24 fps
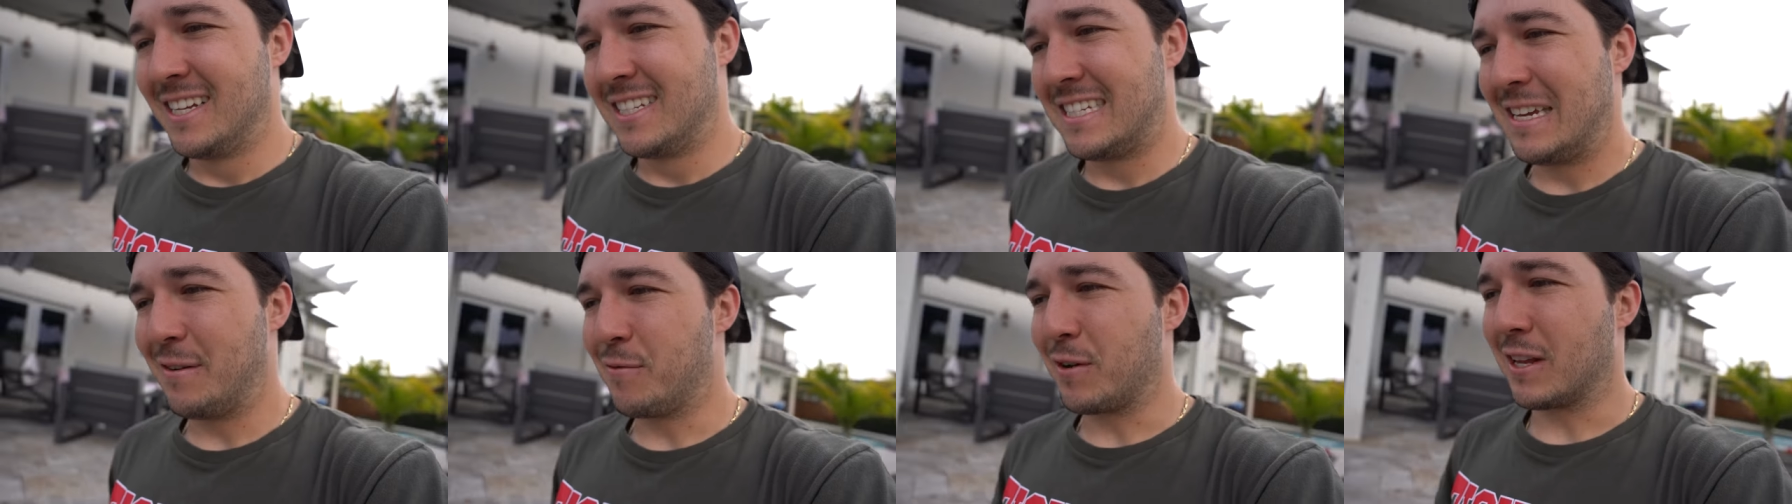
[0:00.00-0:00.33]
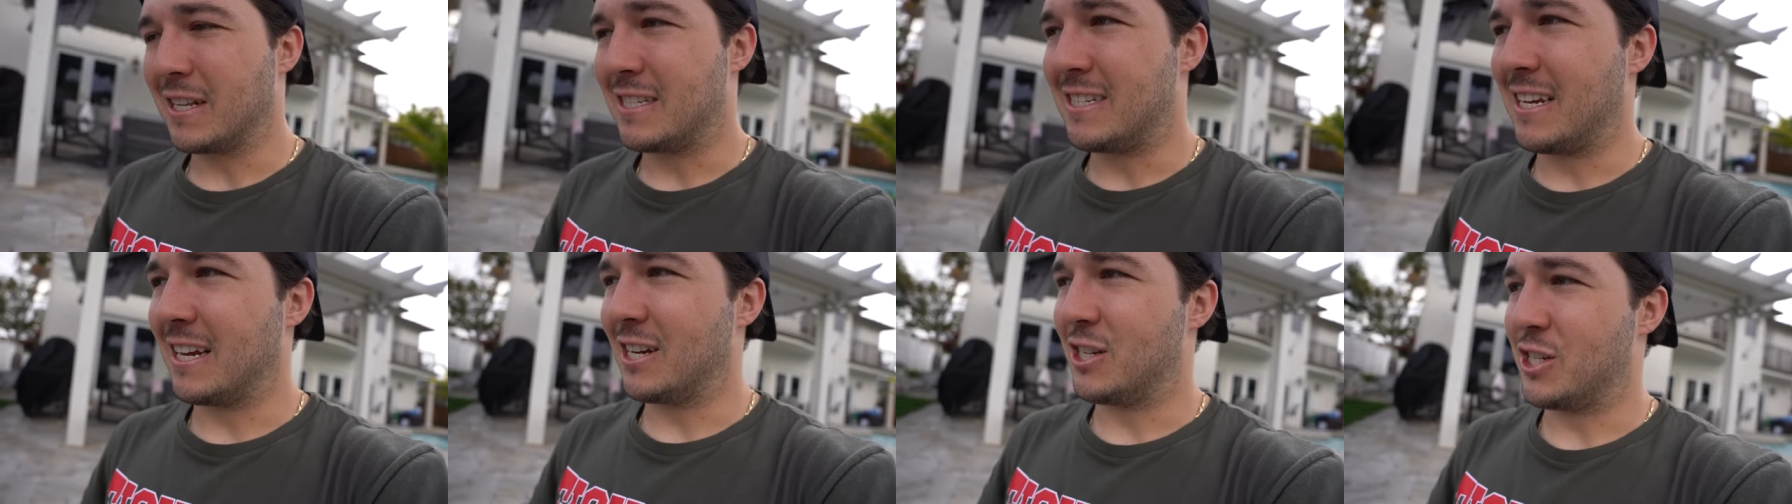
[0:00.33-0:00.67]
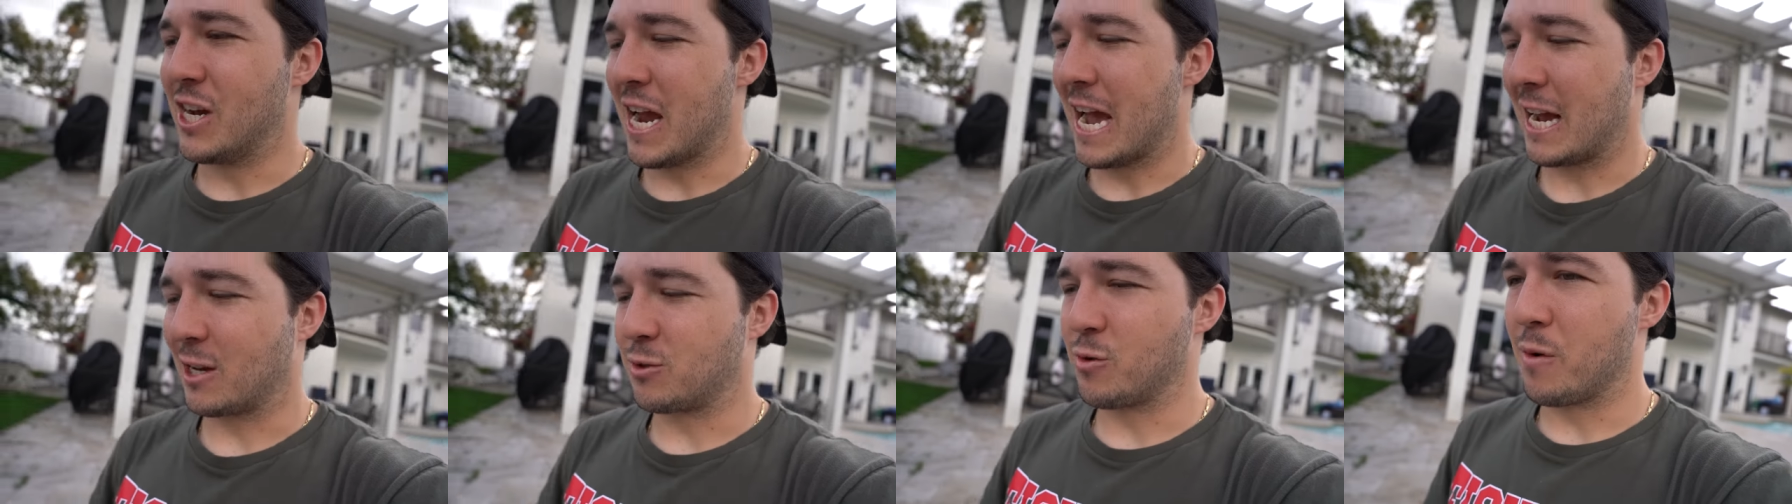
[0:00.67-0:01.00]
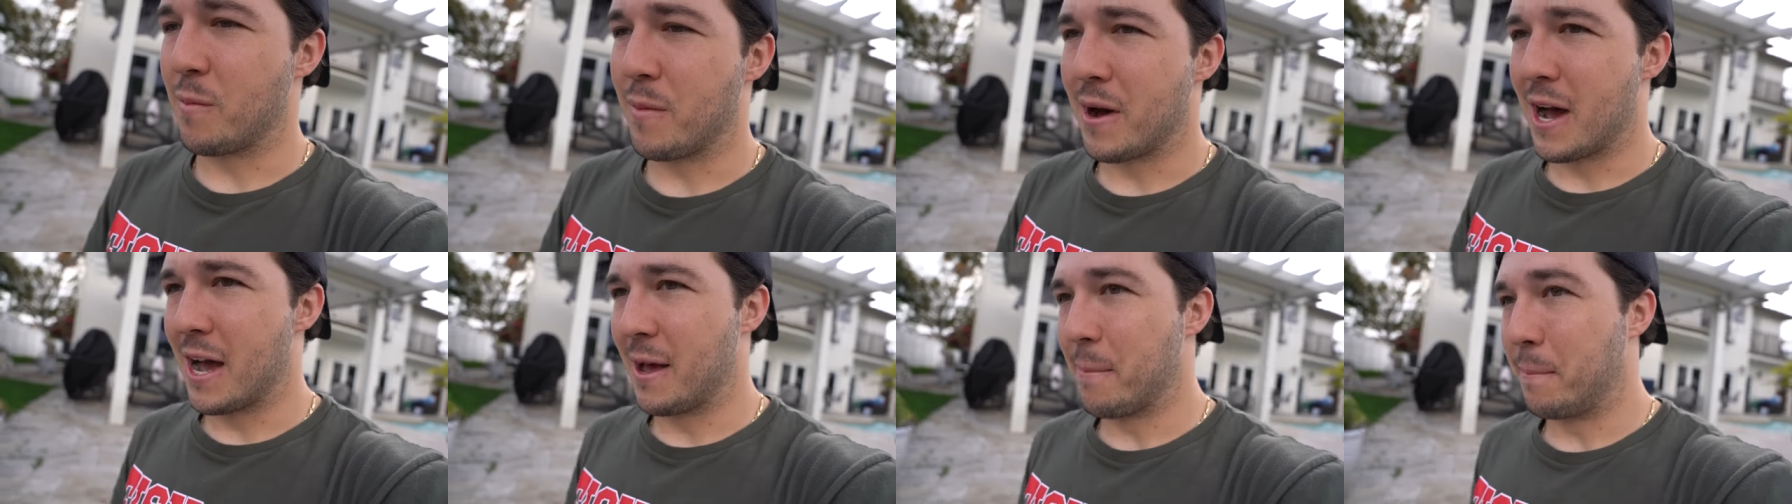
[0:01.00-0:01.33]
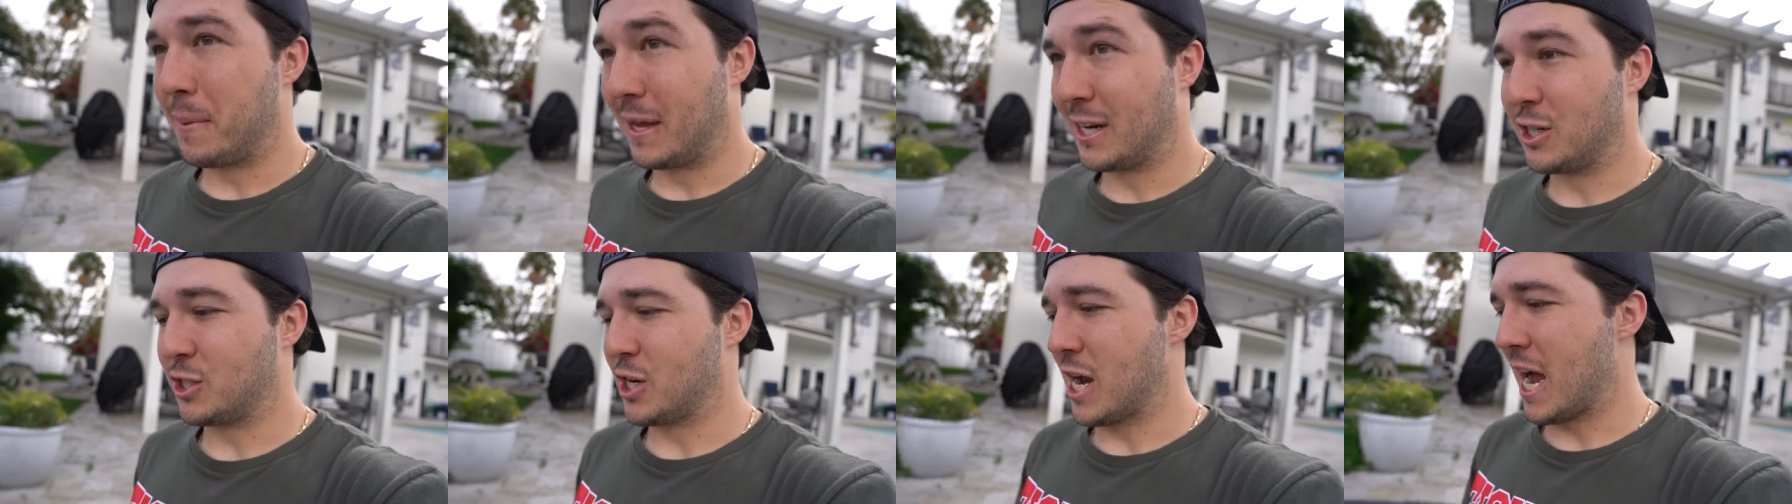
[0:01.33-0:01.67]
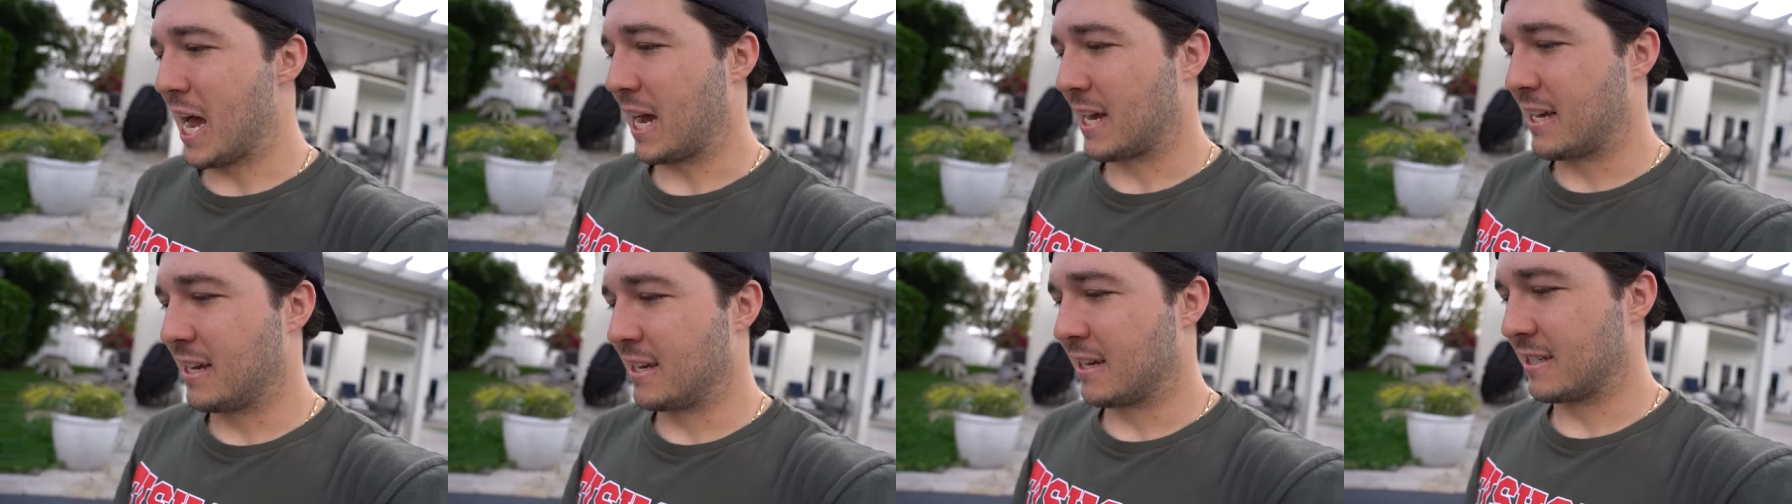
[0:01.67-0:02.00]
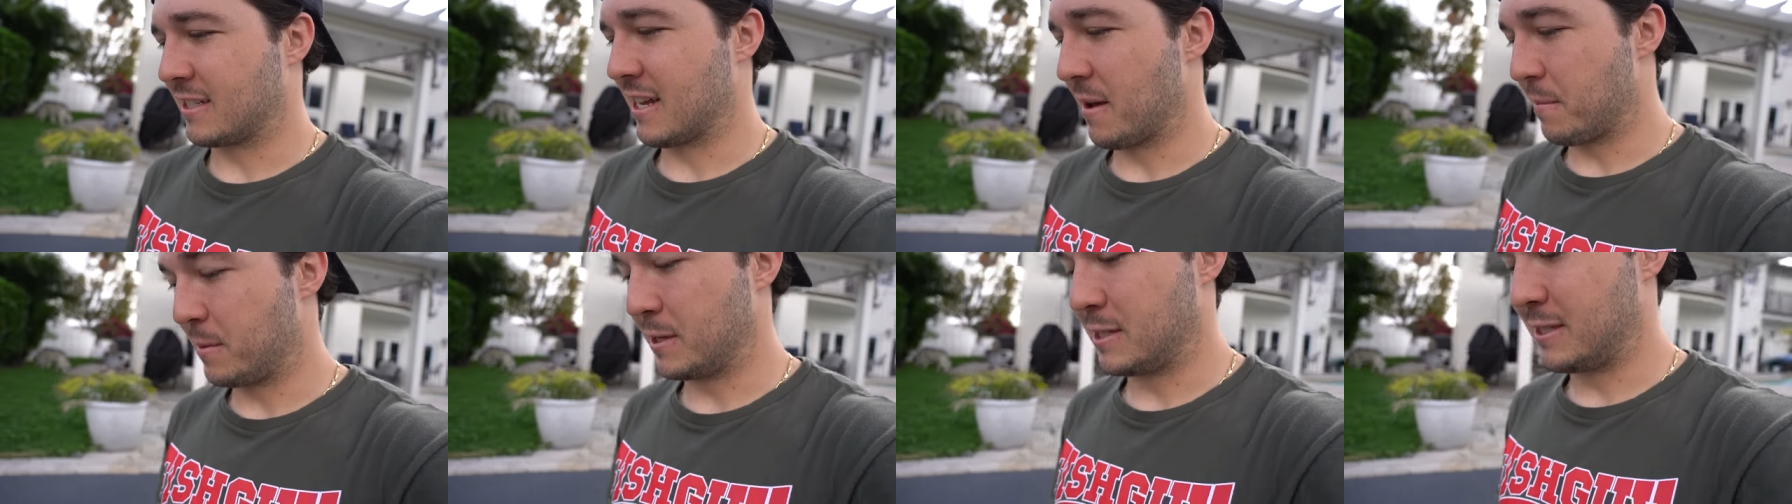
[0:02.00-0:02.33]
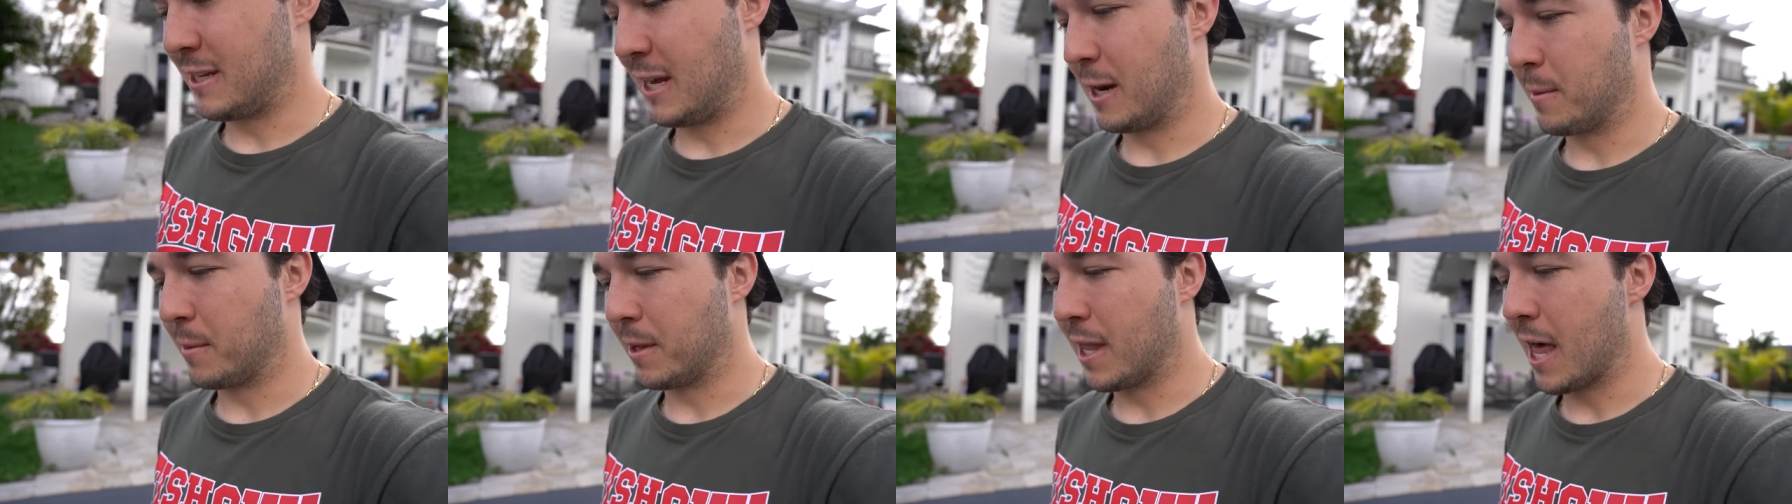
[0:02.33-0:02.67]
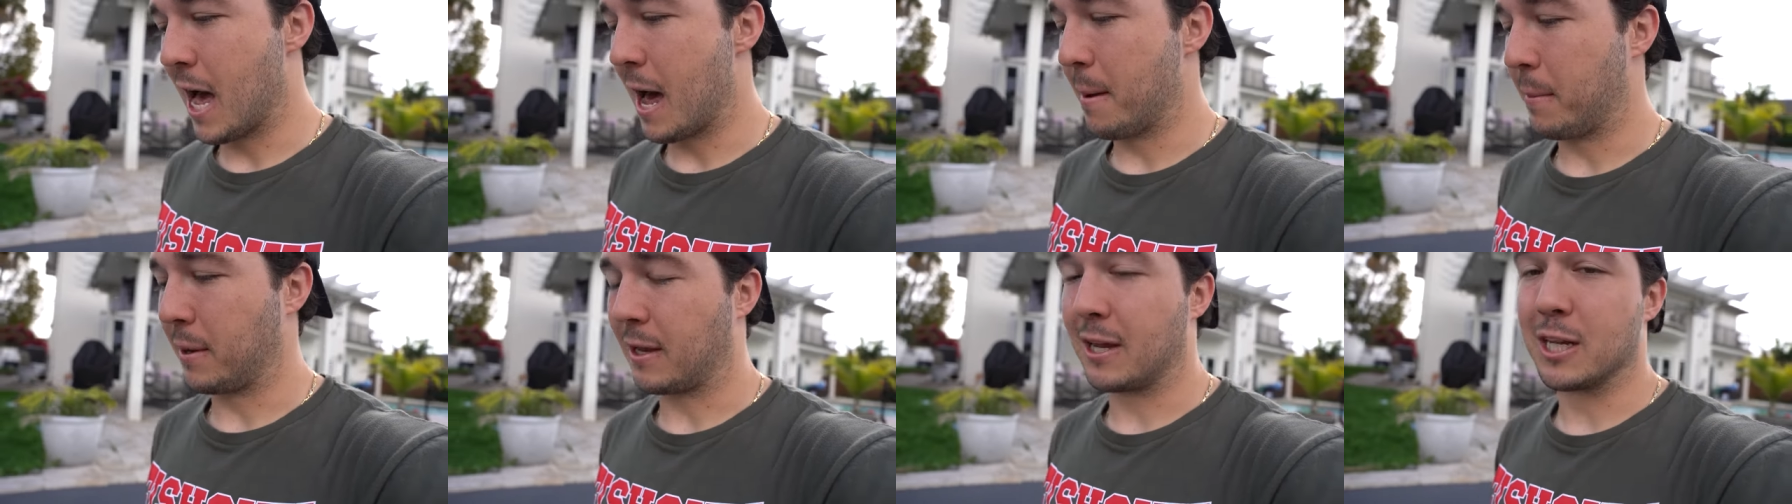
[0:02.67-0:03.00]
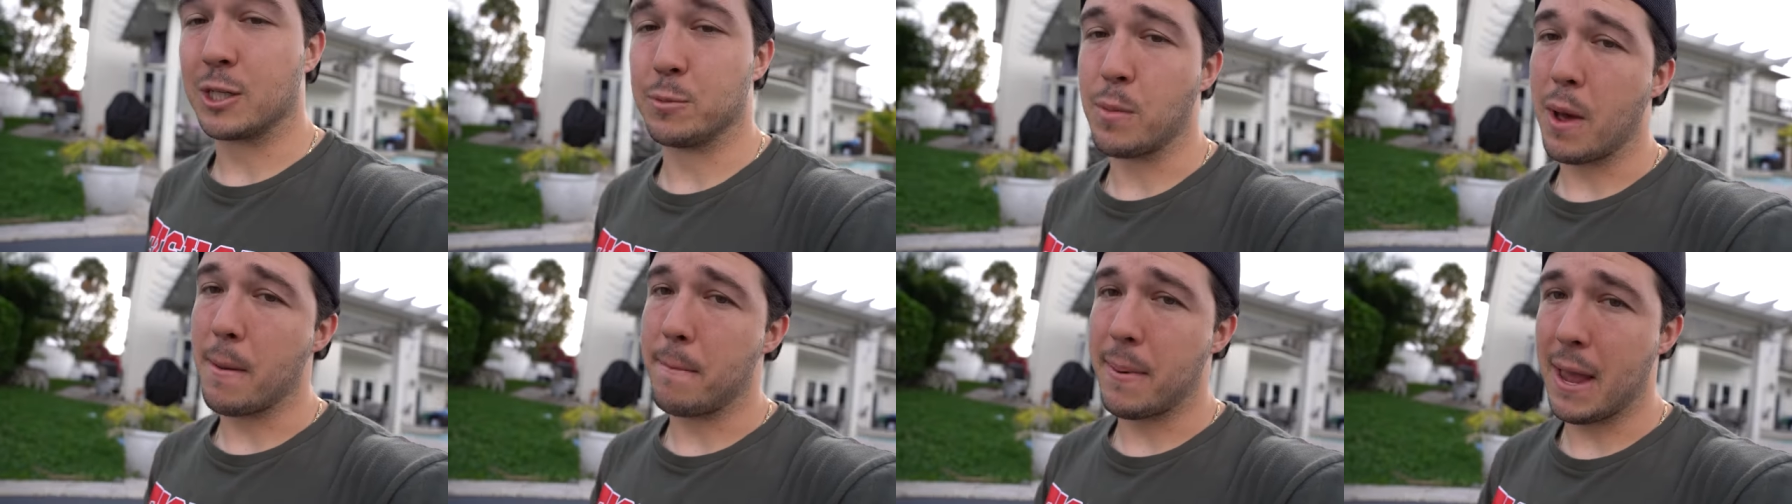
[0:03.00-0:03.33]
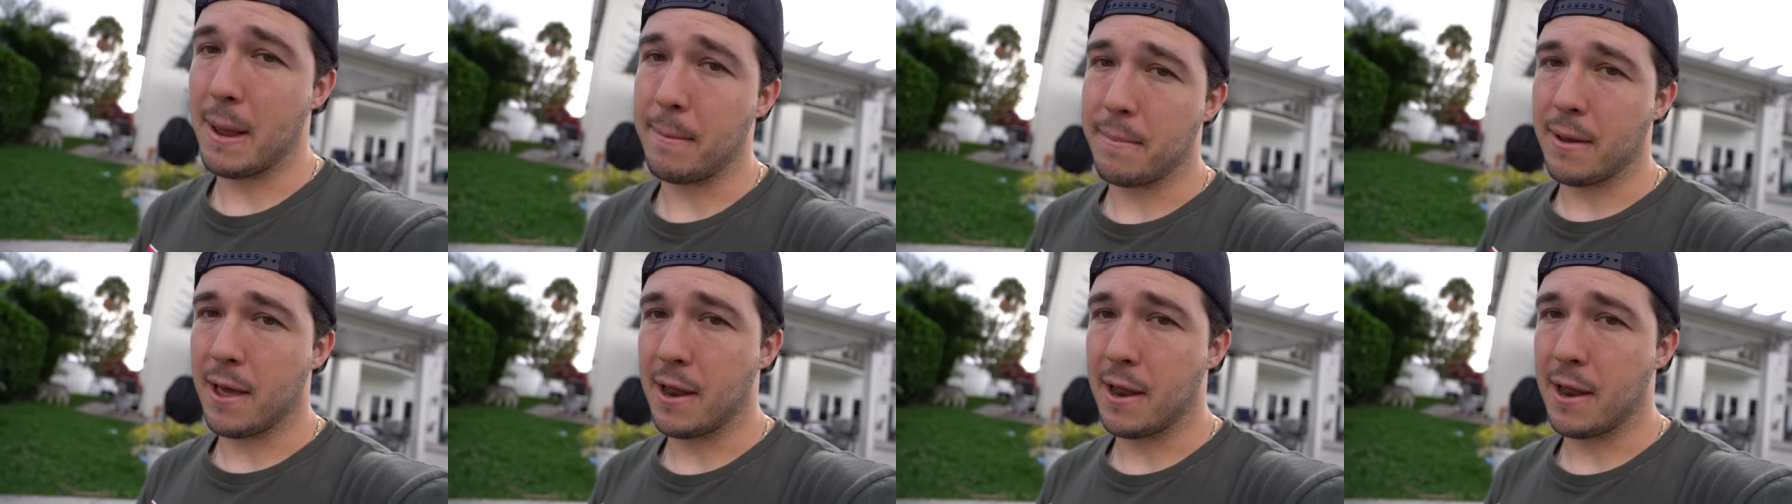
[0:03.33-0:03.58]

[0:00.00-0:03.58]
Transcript: see if we can see a jack swim by, a big jack, because I've been seeing them a lot because of my bait